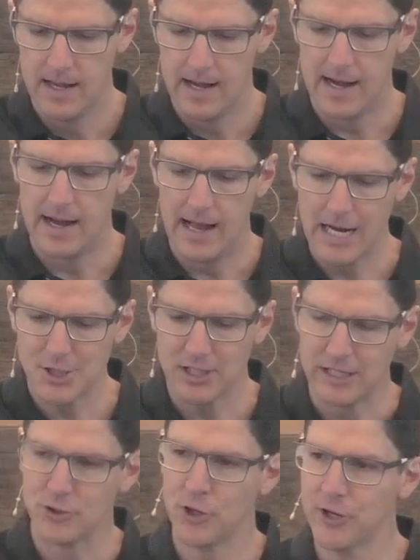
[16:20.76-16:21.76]
Uh,
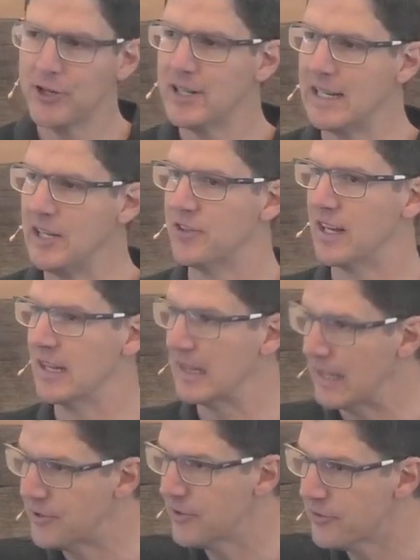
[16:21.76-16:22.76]
actually, not only is it
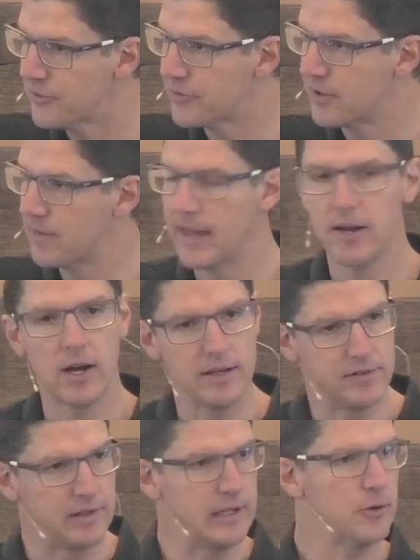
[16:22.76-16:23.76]
elitist, that
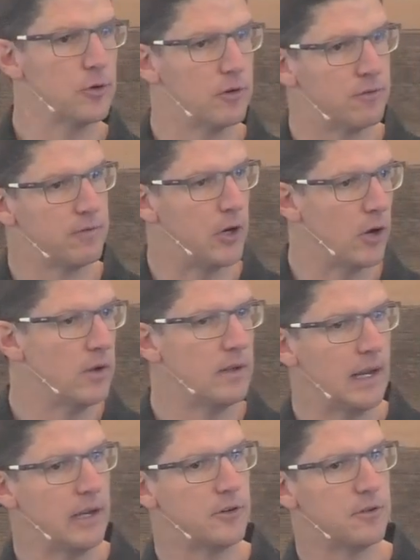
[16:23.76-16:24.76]
idea of you know,
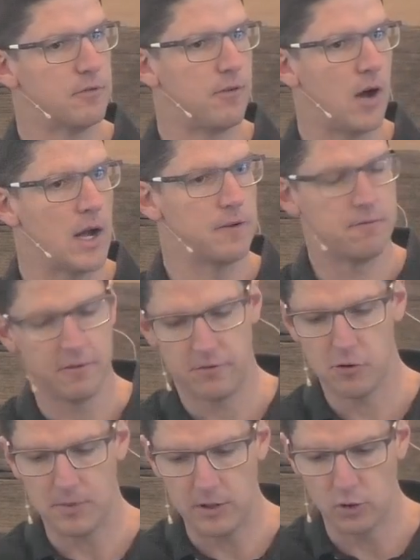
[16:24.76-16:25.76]
needing to find
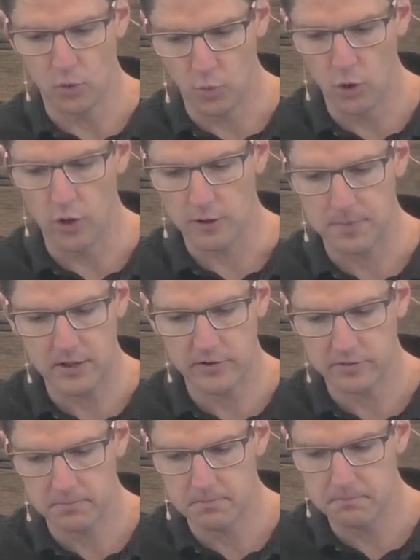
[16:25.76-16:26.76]
fulfillment in your work,
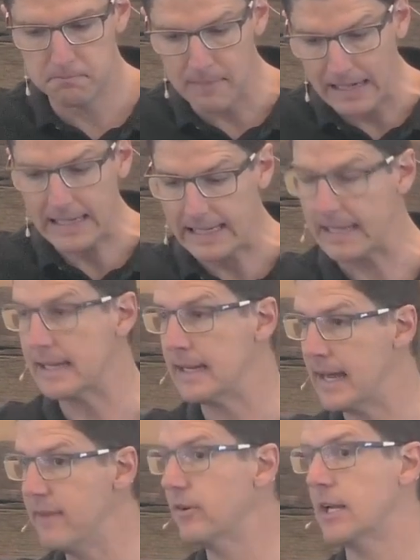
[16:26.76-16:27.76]
because many
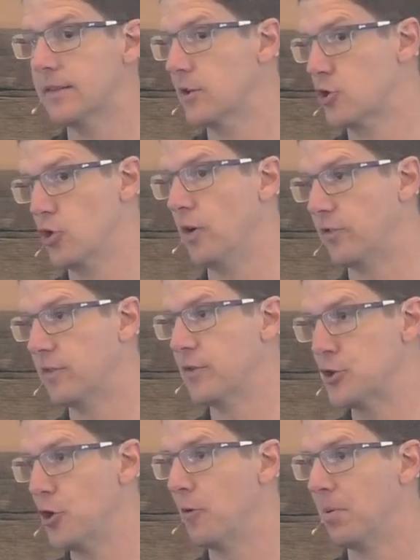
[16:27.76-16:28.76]
never get the choice of
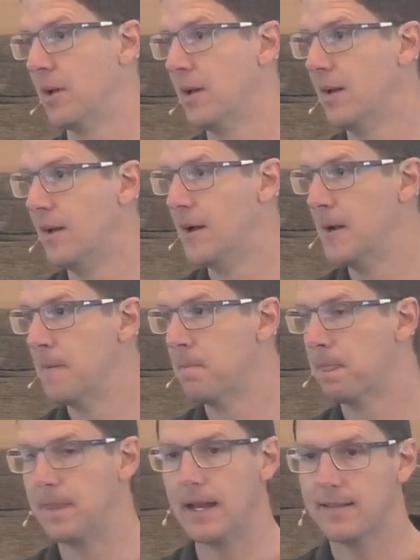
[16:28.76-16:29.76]
a job.
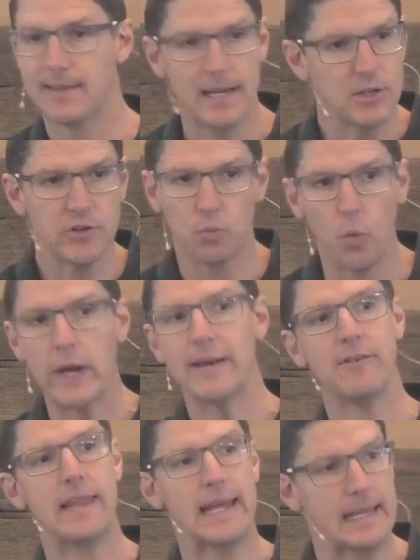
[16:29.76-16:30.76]
That they just,
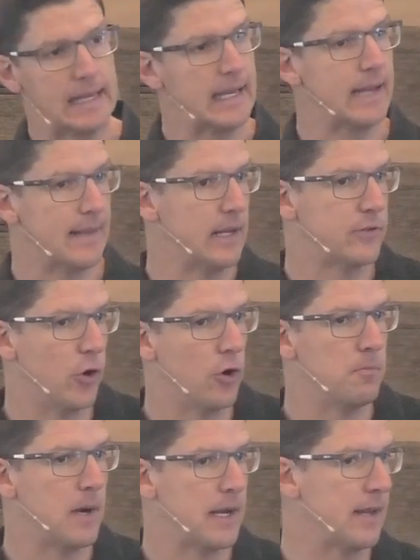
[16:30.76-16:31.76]
whatever they can get, they need to
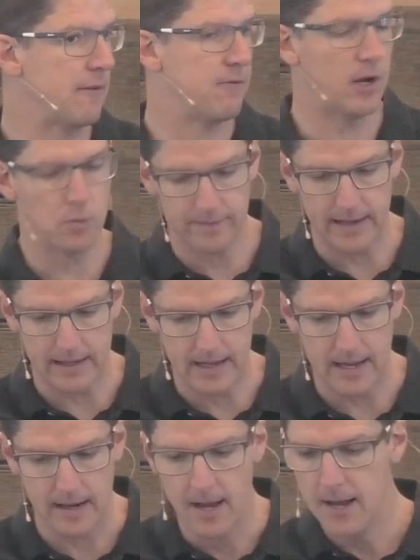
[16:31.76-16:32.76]
earn money, they find what they
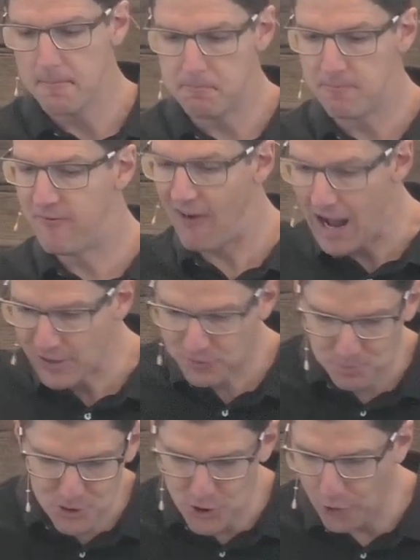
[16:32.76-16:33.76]
can.
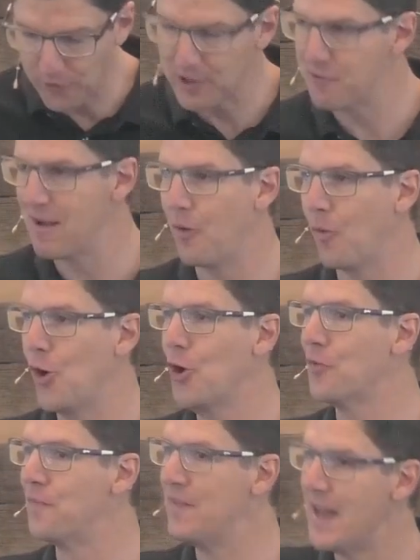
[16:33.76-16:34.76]
Vast majority of our
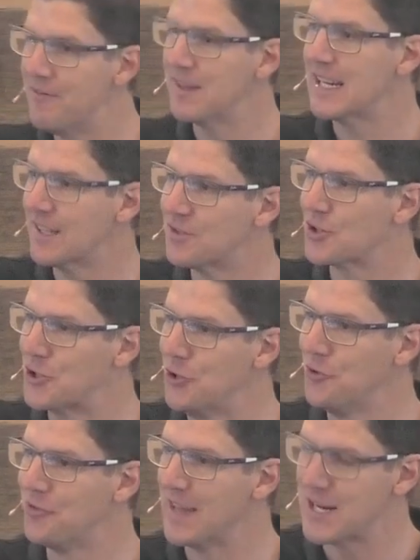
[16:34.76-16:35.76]
world never gets to
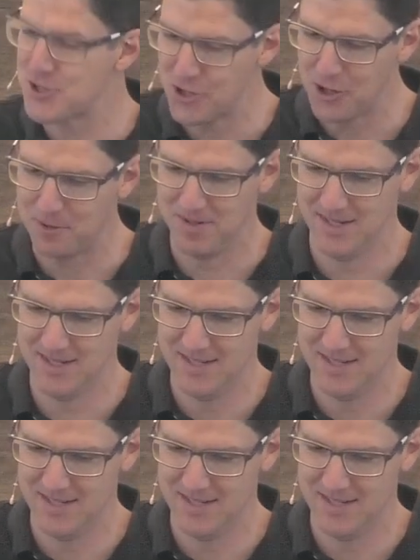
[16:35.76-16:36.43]
choose their job.